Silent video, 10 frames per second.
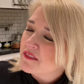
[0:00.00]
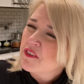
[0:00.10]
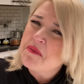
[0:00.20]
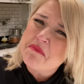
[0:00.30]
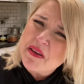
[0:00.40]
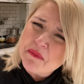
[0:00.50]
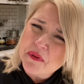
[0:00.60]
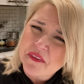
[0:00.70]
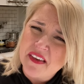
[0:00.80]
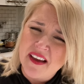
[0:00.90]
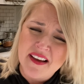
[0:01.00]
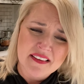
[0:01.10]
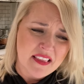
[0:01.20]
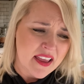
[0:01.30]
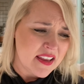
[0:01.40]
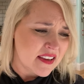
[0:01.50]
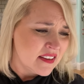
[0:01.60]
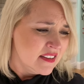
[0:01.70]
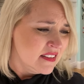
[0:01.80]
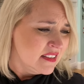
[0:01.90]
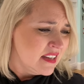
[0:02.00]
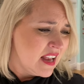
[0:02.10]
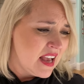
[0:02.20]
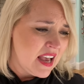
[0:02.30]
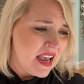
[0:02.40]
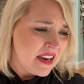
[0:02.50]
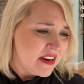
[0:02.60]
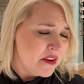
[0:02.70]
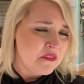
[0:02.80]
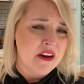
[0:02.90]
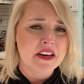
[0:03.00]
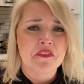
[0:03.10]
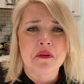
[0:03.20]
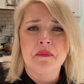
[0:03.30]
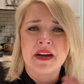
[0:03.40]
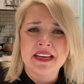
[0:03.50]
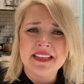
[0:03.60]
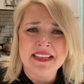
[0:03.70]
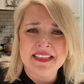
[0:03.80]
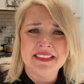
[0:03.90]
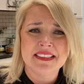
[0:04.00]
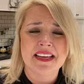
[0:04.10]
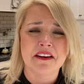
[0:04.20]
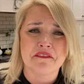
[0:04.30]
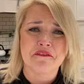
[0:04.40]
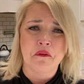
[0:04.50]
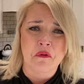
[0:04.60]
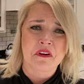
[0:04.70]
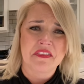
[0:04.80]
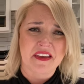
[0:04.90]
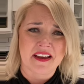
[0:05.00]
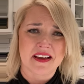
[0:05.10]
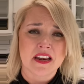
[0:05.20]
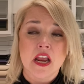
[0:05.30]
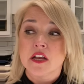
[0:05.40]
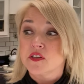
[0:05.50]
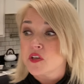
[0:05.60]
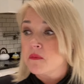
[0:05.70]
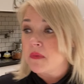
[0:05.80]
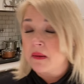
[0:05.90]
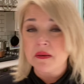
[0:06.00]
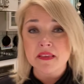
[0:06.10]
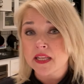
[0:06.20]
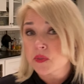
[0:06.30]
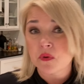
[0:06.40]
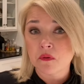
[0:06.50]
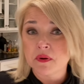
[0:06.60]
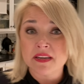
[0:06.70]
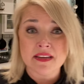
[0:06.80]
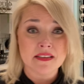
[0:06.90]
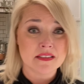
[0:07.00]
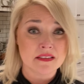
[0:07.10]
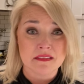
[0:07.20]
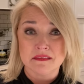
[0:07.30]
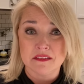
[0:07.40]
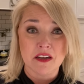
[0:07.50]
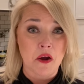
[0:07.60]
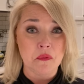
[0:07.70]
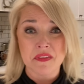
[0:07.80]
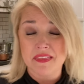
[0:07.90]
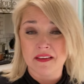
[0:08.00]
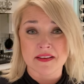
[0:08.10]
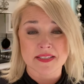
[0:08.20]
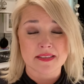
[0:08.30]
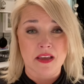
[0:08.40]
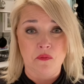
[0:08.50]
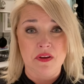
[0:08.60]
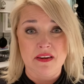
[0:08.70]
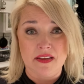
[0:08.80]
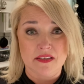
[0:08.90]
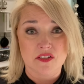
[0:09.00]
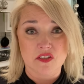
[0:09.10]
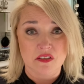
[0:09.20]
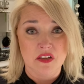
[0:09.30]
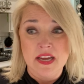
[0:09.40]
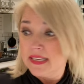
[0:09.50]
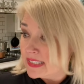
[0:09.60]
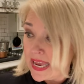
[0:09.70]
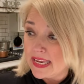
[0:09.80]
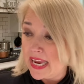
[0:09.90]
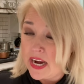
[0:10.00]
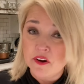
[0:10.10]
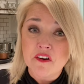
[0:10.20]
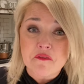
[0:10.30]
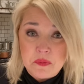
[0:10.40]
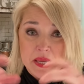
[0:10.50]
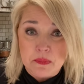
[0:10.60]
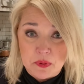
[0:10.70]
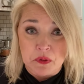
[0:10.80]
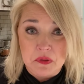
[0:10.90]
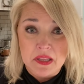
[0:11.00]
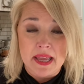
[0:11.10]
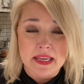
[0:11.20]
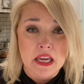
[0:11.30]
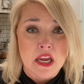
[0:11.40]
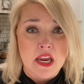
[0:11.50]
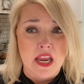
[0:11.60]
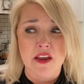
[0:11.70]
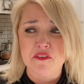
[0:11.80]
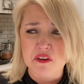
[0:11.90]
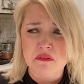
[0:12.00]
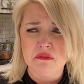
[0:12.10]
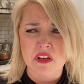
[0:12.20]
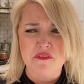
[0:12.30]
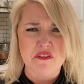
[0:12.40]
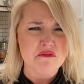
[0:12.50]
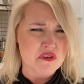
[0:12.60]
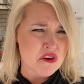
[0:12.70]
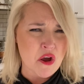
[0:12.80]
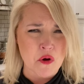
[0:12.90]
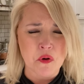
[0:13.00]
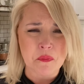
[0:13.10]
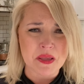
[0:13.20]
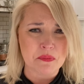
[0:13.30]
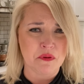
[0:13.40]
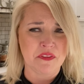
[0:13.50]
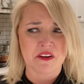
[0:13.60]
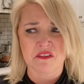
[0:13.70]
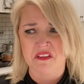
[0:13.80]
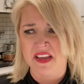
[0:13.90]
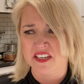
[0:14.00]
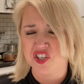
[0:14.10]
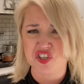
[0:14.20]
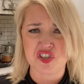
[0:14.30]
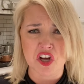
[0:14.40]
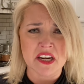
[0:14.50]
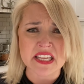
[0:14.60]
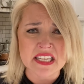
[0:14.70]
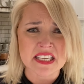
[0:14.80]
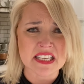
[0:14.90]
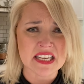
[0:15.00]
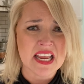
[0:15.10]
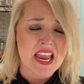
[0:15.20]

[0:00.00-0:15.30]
remember that. Like, not everybody can afford that. So maybe that's where we need to go with this. Like we need to take care of people. Like if you if you know people that are like shut in